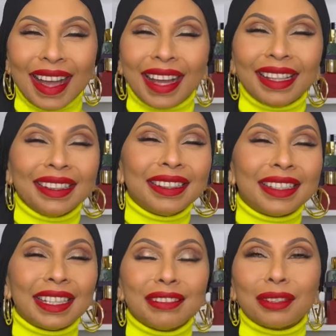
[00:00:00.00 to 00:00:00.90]
And it
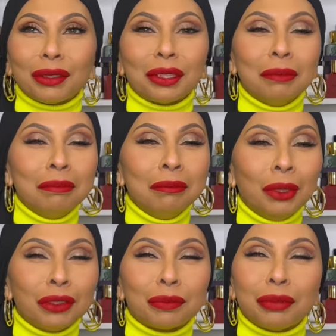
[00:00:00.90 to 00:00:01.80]
gives out the
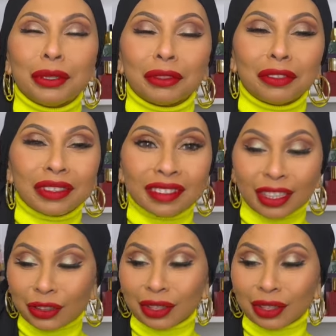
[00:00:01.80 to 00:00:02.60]
most beautiful scent.